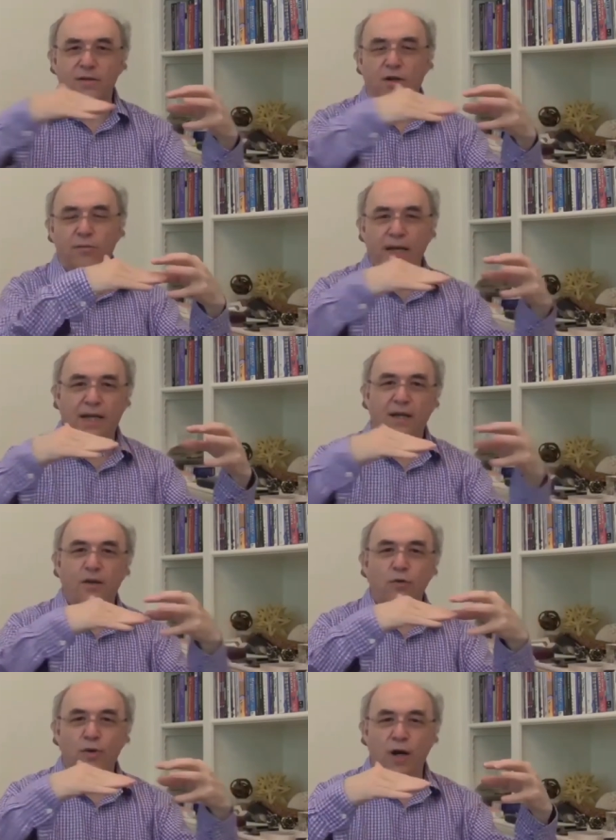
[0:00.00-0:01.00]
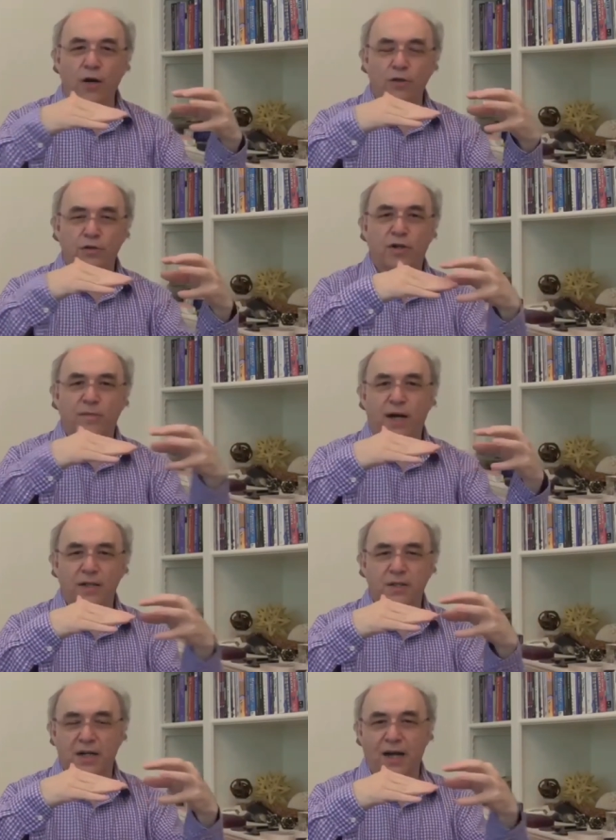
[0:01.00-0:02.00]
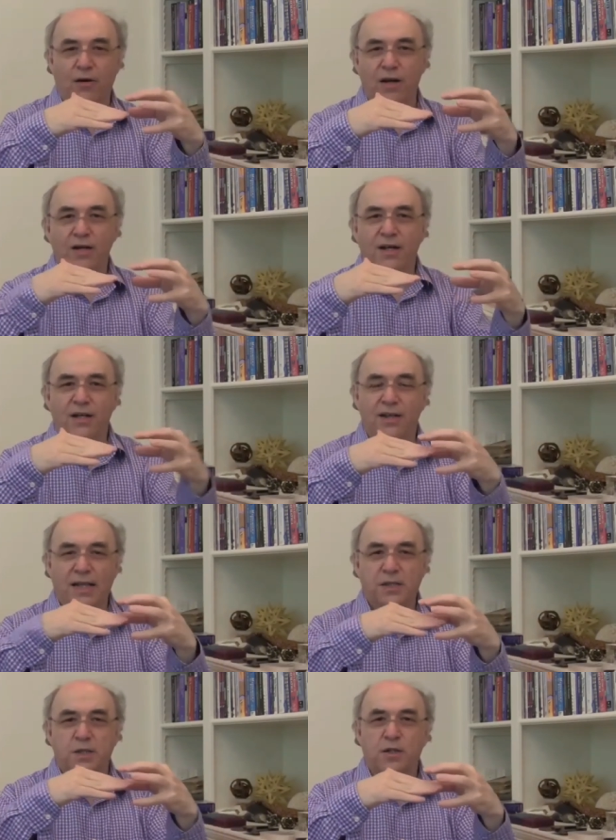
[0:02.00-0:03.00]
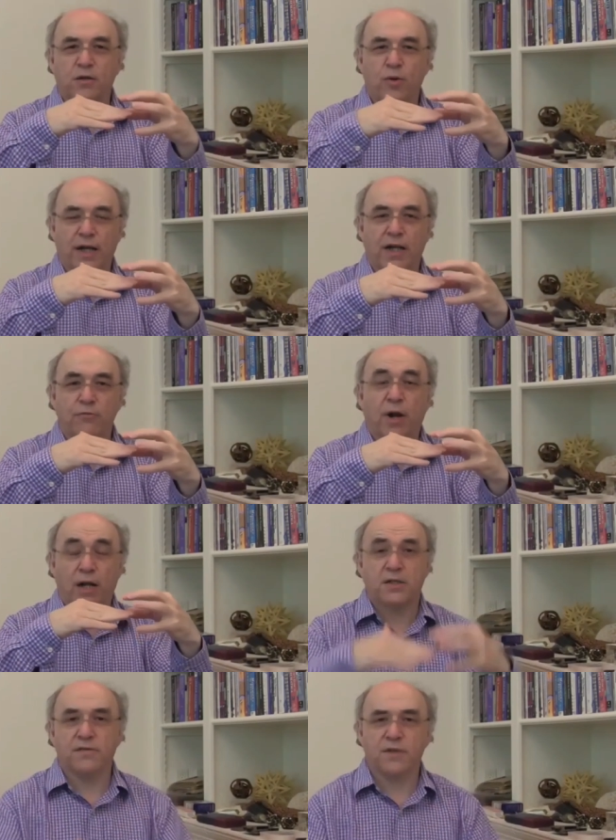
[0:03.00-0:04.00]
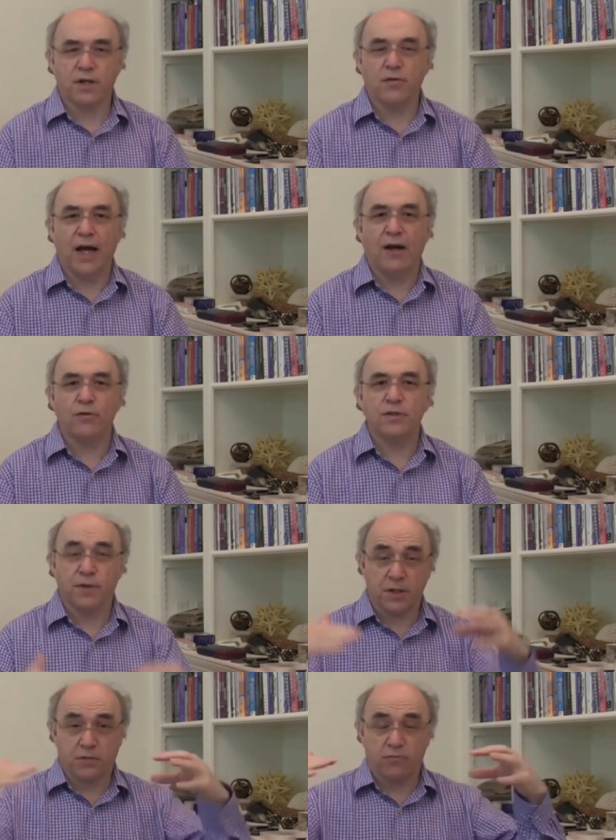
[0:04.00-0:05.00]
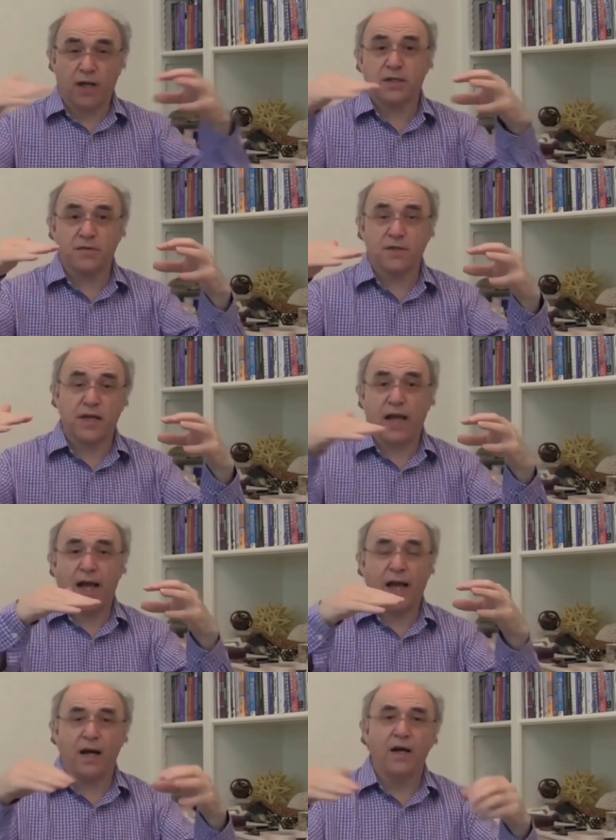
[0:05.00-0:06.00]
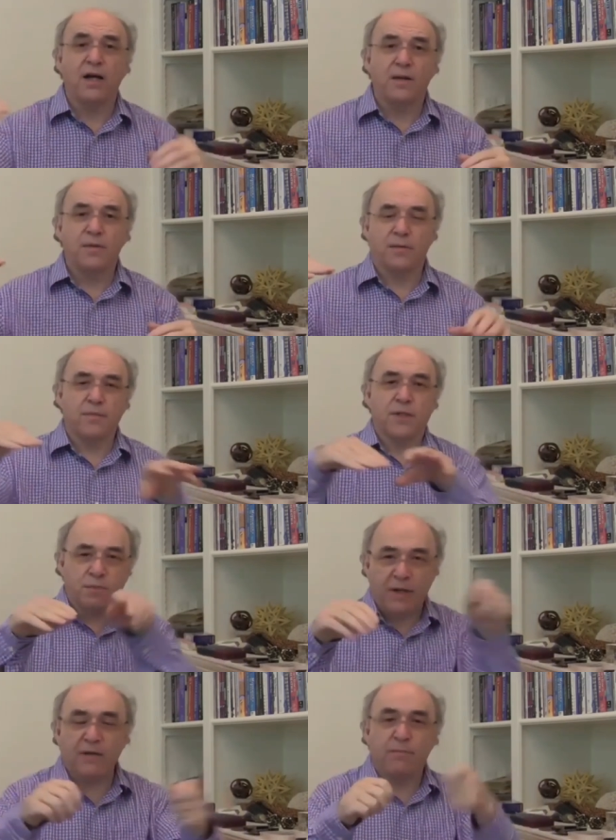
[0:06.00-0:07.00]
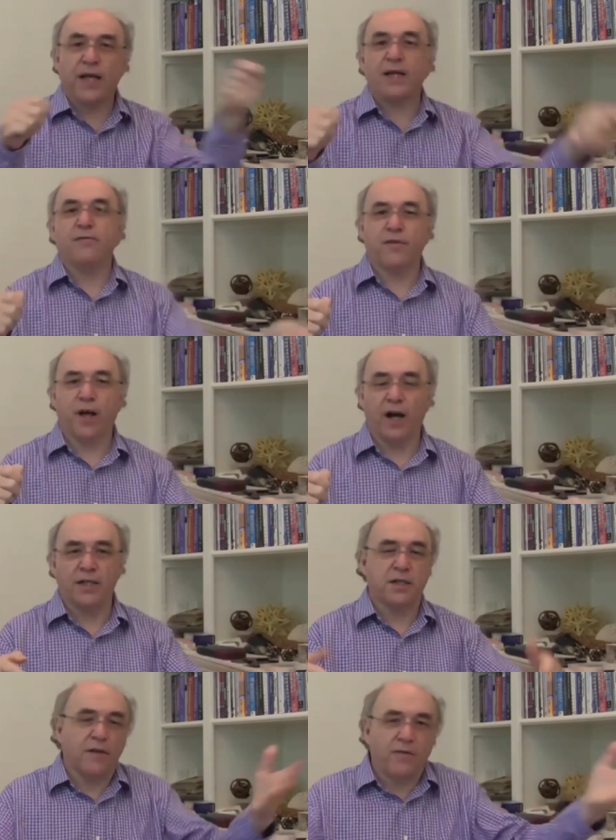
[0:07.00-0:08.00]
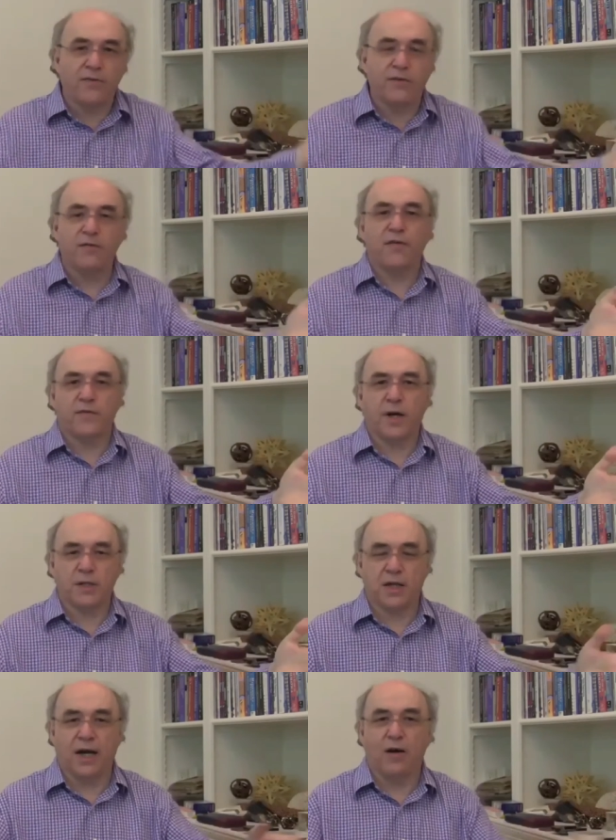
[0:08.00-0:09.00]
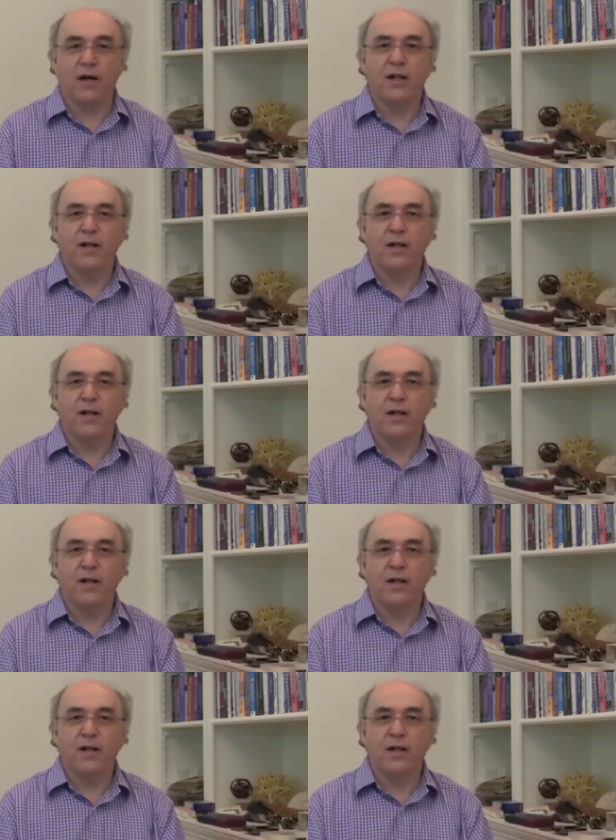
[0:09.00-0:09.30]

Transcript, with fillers: making you go 200 miles an hour less quickly relative to the ground, because relative to the air, the speed a plane flies like 550 miles an hour.